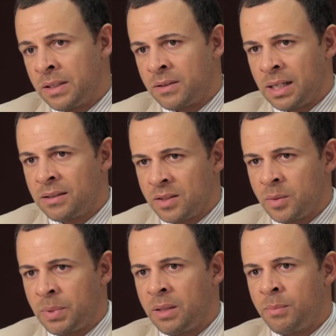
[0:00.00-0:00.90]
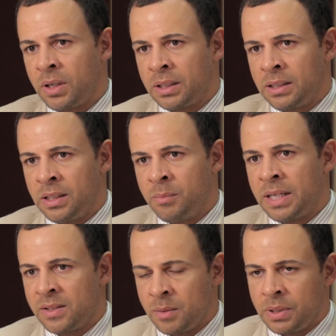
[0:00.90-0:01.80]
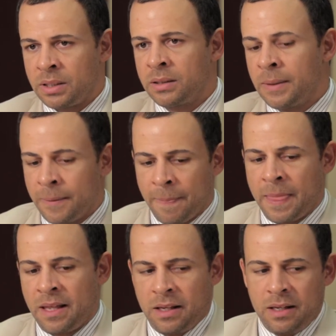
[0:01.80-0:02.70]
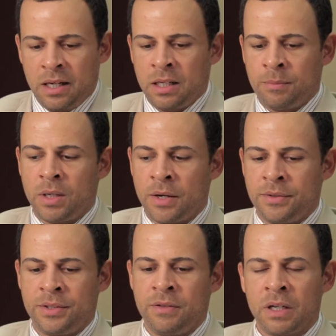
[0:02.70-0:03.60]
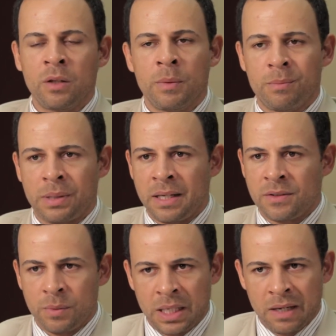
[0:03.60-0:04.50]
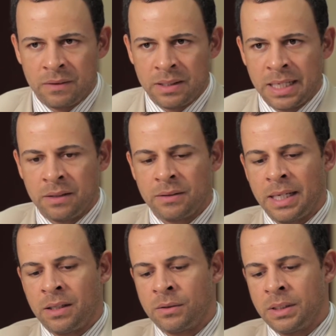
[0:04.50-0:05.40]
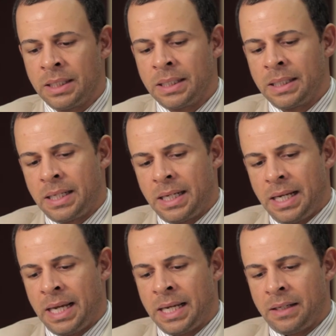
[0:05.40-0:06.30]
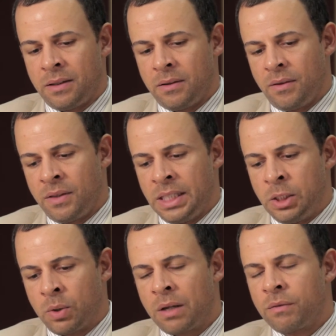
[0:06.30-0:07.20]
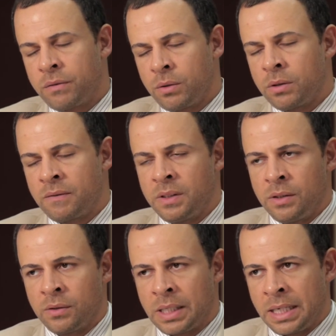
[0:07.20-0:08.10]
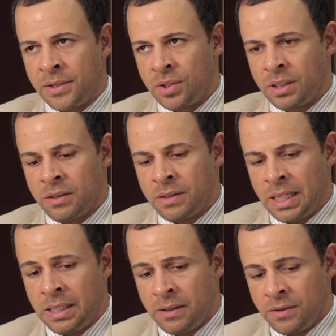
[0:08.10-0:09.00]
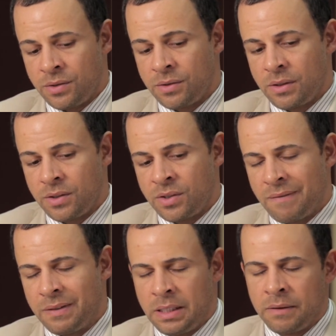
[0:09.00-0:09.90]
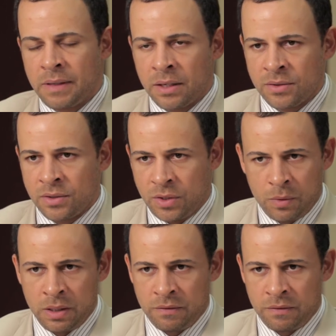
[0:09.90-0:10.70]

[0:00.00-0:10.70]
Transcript: an anticipated parking need based upon other development plans that we have in the downtown. And the ground floor of the garage contains 17,000 square